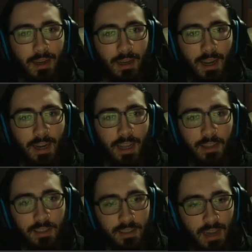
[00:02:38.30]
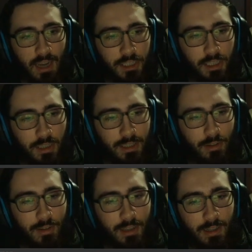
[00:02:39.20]
Anyhow, this is actually
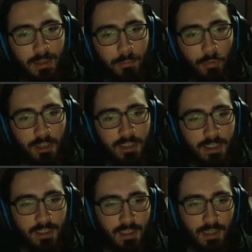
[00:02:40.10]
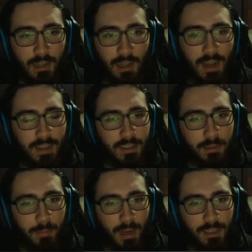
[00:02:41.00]
looking like a pretty decent glassed
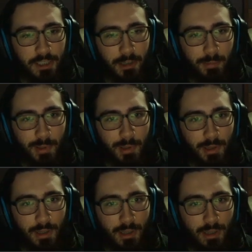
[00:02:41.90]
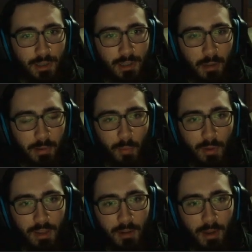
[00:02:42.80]
matchup. I mean, we're
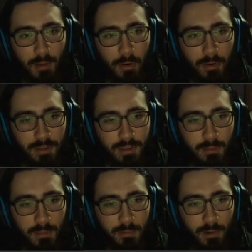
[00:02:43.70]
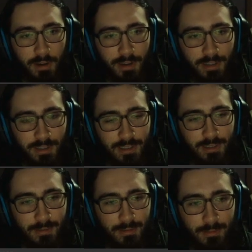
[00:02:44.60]
looking at my opponent's team. This one is
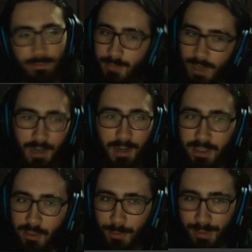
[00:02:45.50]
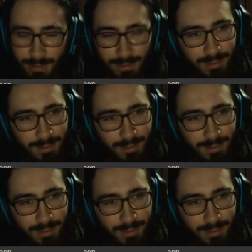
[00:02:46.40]
kind of nice with it.